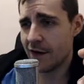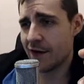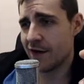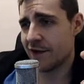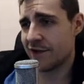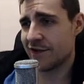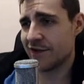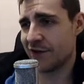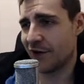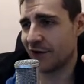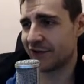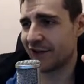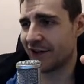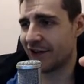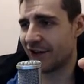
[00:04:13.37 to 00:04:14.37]

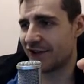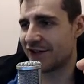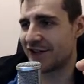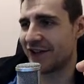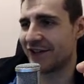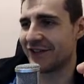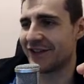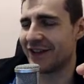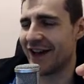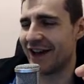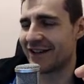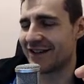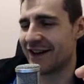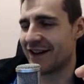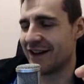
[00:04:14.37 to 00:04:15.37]
Salted and non-salted, yeah,
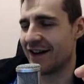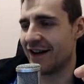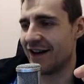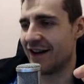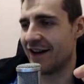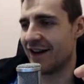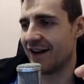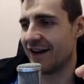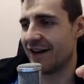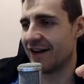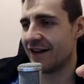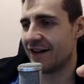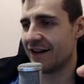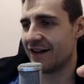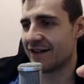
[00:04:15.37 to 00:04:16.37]
it's kind of
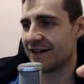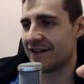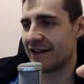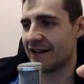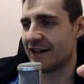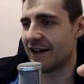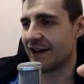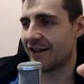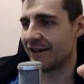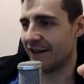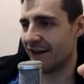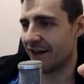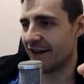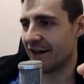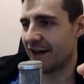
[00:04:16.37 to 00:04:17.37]
silly
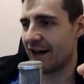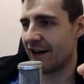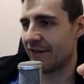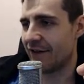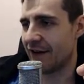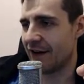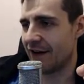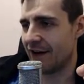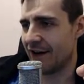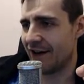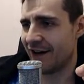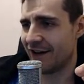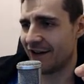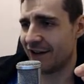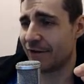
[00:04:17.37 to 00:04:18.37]
that they have a
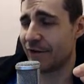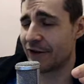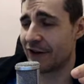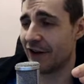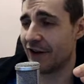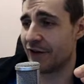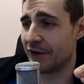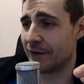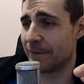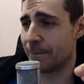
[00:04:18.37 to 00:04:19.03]
different color.